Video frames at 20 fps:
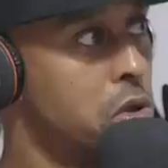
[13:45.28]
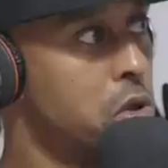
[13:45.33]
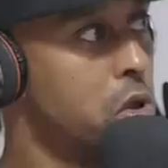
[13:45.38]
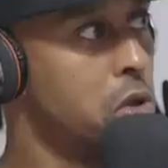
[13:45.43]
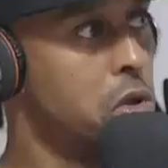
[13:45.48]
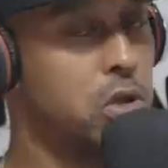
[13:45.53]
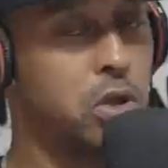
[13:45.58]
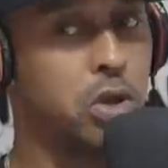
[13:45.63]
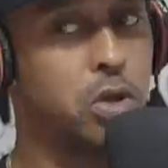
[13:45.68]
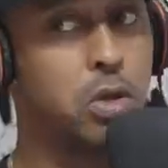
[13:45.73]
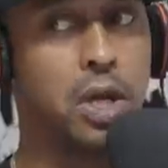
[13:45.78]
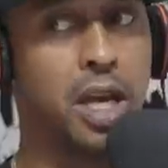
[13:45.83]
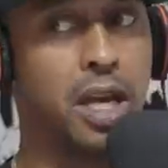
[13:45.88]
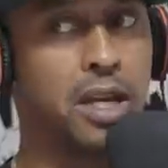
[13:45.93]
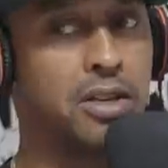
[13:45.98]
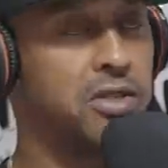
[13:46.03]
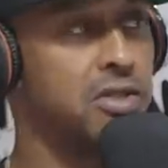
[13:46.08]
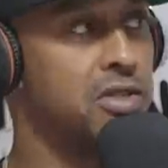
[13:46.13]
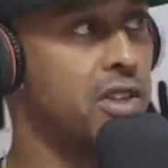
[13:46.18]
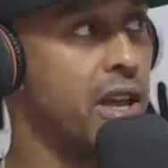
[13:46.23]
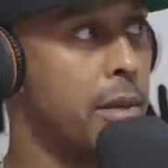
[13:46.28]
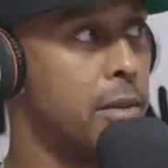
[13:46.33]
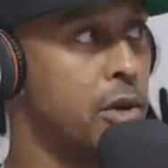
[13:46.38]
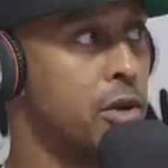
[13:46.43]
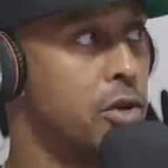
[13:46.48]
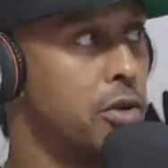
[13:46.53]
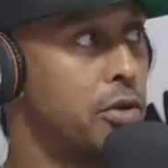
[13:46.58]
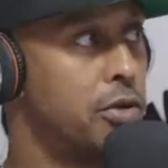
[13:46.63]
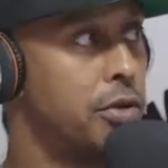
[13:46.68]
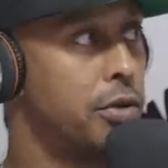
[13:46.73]
You you niggas is
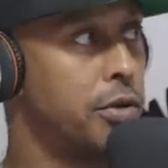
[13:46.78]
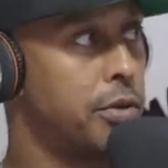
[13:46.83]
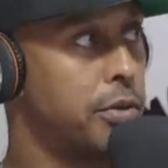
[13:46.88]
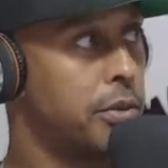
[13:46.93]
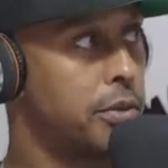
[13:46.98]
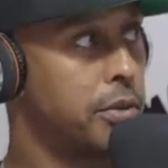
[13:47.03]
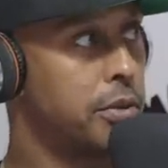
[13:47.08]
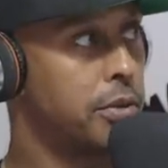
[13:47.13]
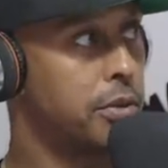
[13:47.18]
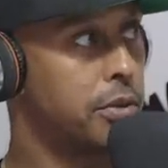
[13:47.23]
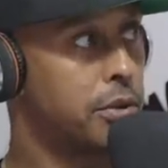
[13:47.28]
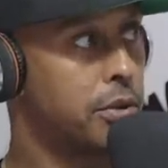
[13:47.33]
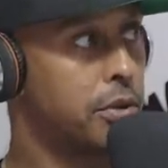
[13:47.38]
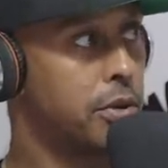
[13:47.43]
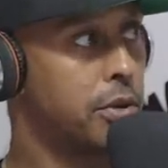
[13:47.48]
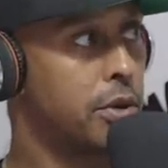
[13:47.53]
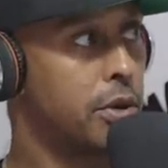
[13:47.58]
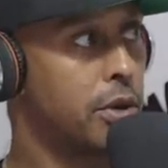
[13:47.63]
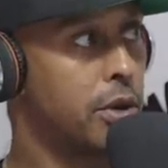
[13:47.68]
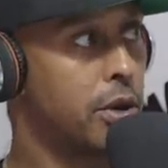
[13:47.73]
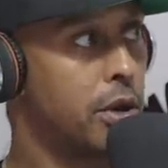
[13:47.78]
amateurs. Now you tripping?